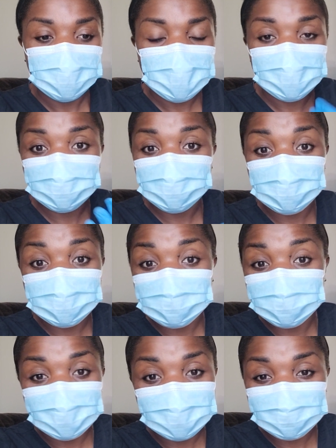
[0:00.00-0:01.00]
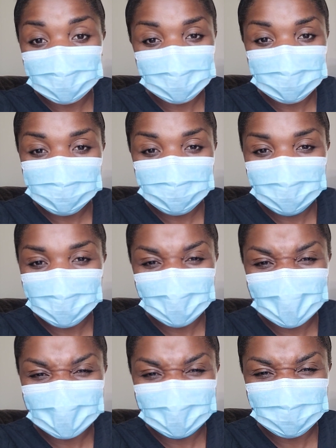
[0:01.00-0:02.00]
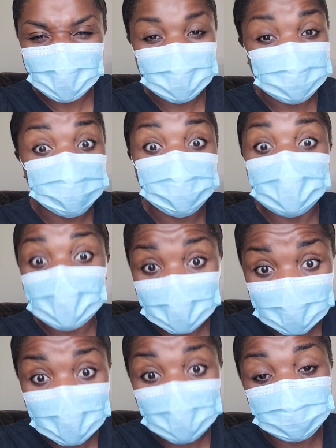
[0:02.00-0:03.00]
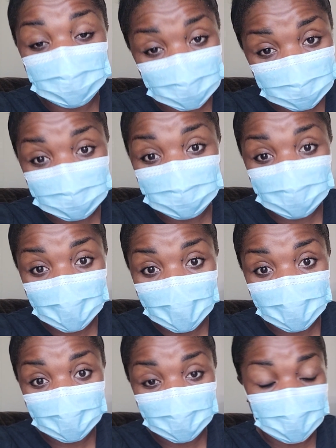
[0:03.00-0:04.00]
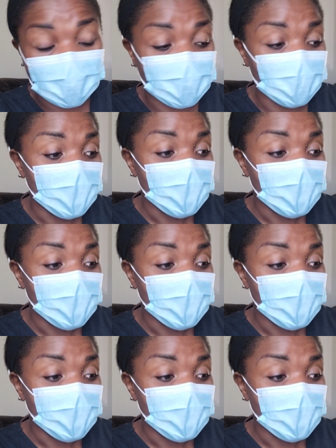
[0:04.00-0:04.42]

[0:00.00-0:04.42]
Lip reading: and also some funny videos for nurses because we gotta laugh too. Yeah, okay.